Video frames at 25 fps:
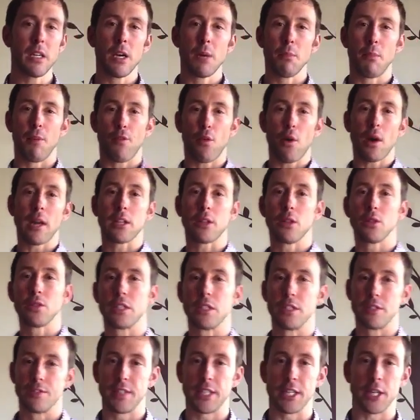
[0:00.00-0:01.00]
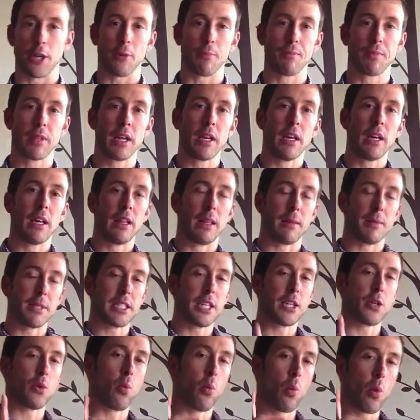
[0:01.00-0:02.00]
Before I close this video, let me
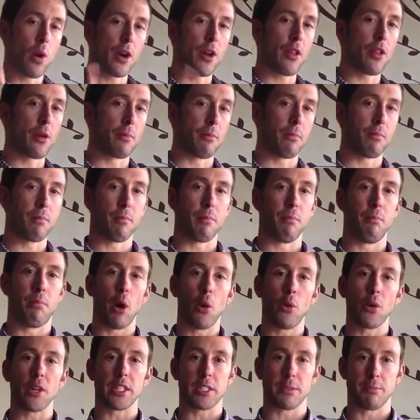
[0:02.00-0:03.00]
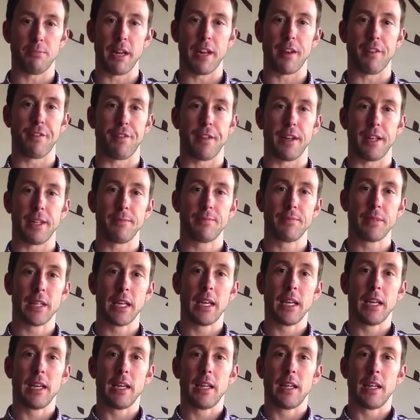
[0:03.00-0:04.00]
tell you one other bonus benefit
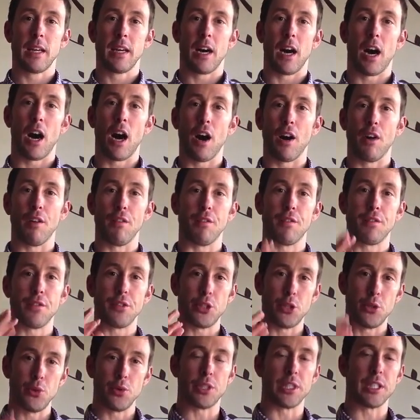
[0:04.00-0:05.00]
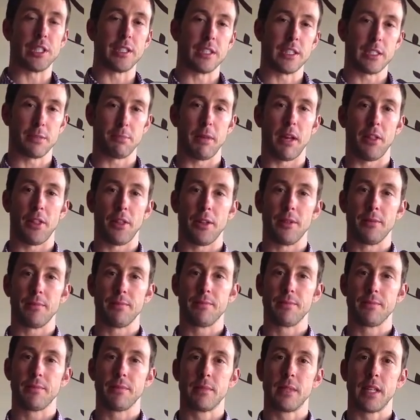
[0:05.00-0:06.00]
of using this method.
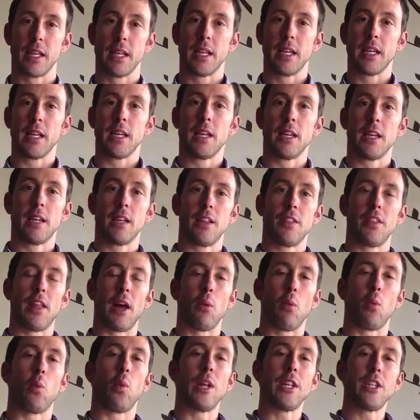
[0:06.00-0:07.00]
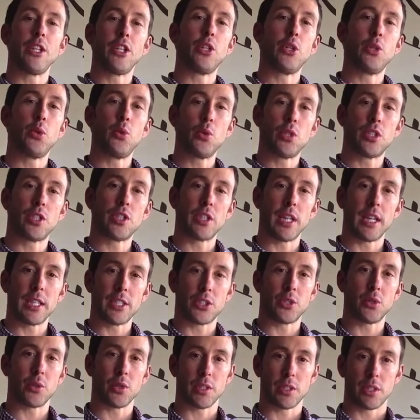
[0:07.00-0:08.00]
That when you
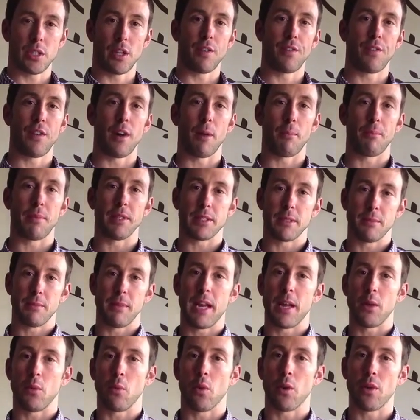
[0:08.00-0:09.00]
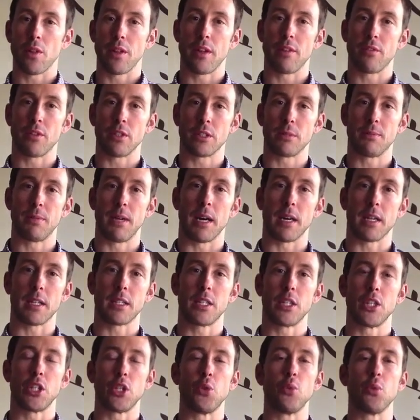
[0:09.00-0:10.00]
set yourself up as a man worthy of
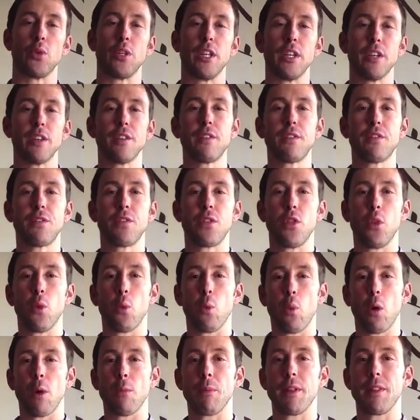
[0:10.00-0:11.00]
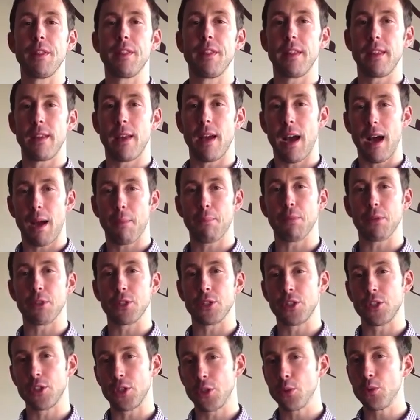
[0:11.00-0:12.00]
respect, you give the woman the
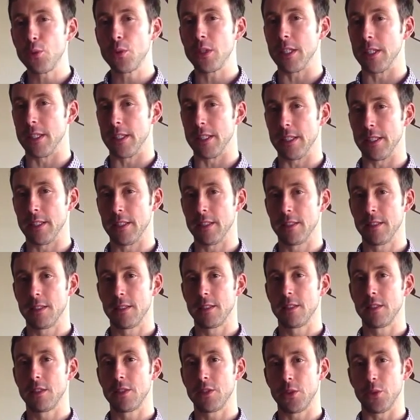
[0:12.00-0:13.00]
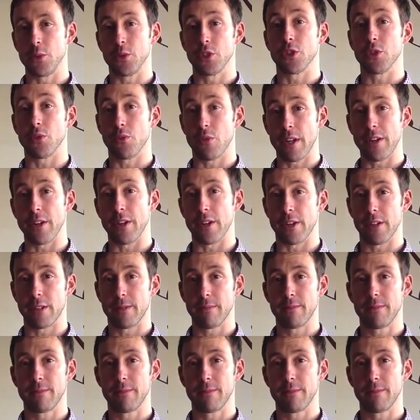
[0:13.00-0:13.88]
opportunity to surrender.